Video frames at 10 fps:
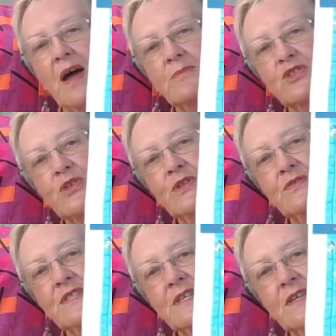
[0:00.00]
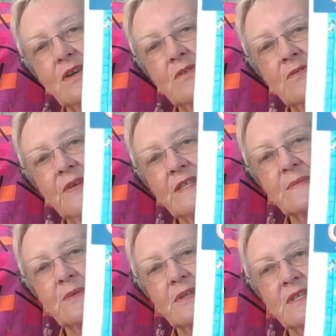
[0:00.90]
I'm sure you've seen it on
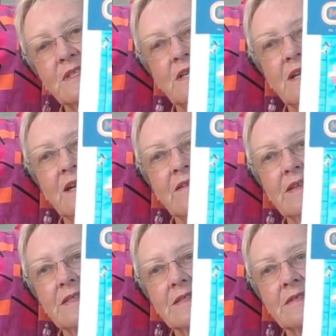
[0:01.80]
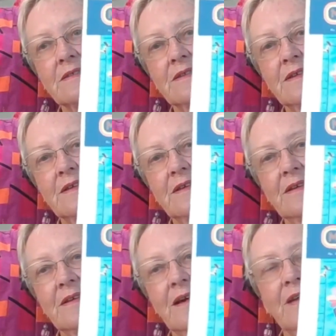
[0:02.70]
Facebook. It's hilarious.
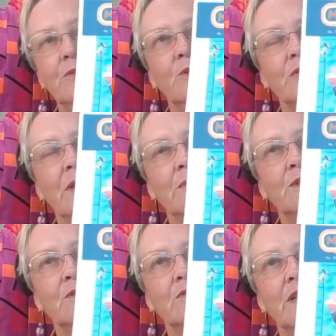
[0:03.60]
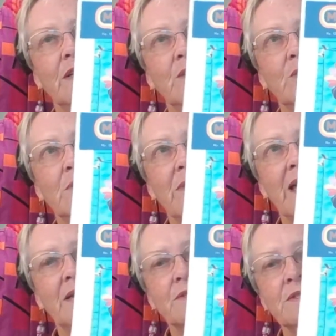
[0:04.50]
I thought that would look really cool in my
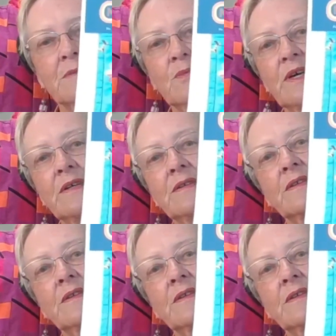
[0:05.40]
house somewhere,